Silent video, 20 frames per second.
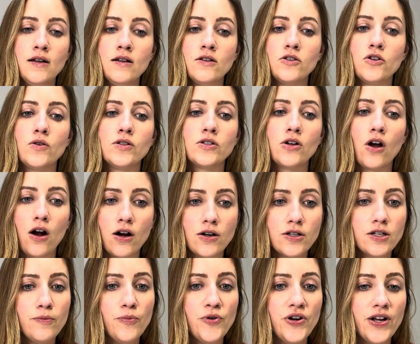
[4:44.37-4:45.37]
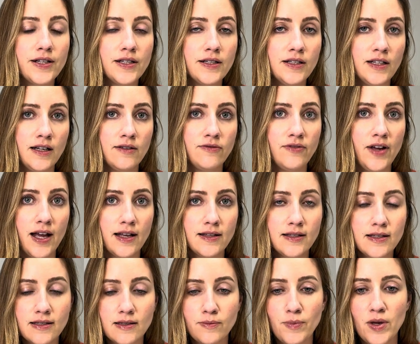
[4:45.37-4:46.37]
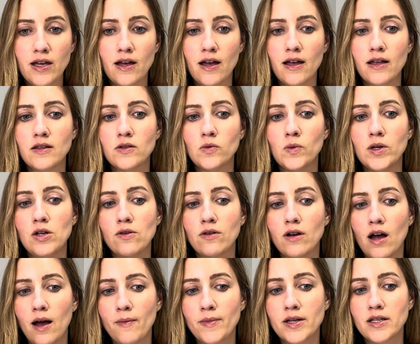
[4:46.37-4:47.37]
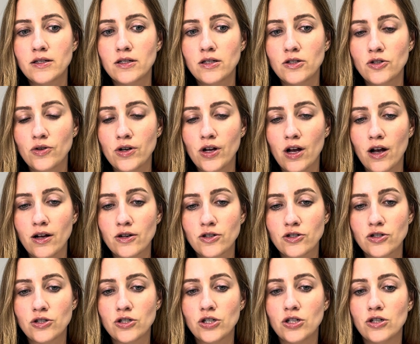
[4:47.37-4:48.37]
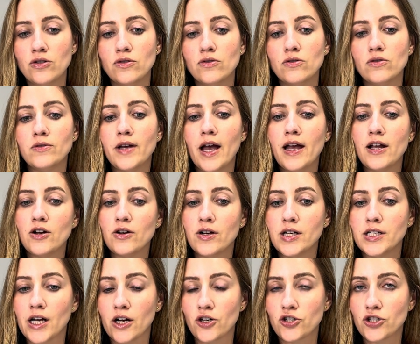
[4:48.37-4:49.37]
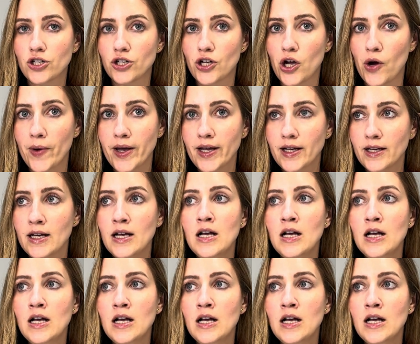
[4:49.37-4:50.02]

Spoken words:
So it's hard to predict in advance because when you come into triage to get your induction going,